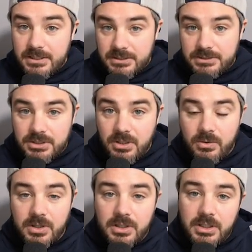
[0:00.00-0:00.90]

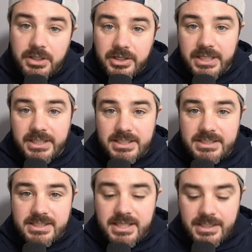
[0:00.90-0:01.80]
So earlier in it, they
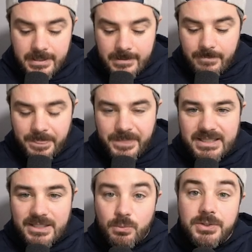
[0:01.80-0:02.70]
say that
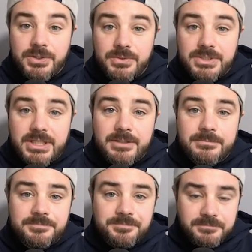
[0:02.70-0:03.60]
they were
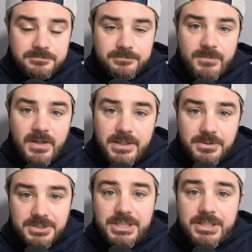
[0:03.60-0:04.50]

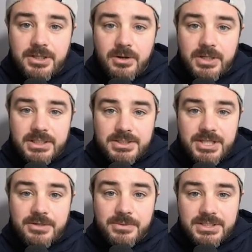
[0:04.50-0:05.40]
decoding the
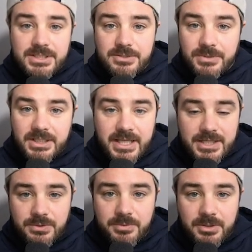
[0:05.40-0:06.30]
sequences when the
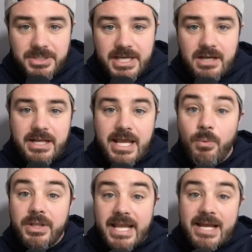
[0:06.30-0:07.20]
catcher would put them down, and
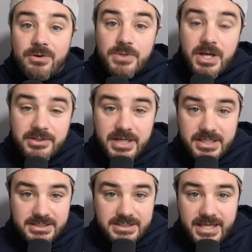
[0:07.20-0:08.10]
when they had a runner on
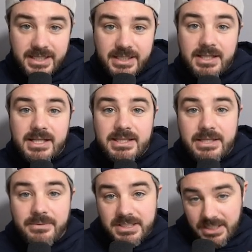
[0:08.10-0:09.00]
second, they
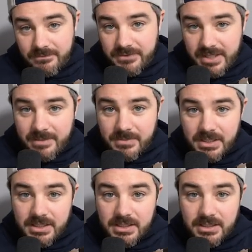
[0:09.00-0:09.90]
would give them
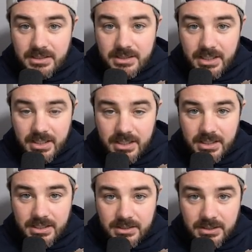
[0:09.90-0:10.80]

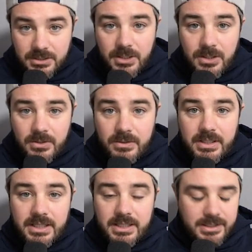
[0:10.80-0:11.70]
the code,
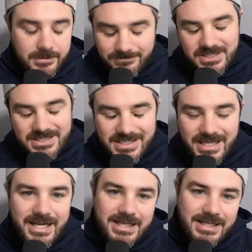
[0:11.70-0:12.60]
the
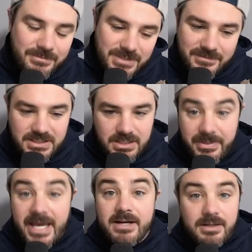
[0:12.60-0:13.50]
sign, and he would give it to the
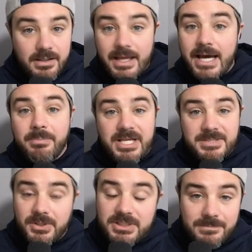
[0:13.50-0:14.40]
batter. A lot of
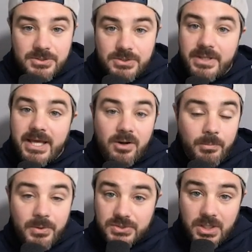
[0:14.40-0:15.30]
baseball teams do that.
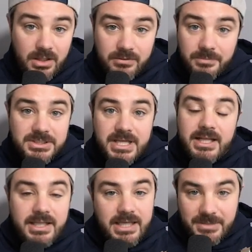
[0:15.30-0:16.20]
Almost all of them. It's kind
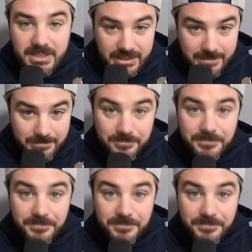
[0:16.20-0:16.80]
of the name of the game.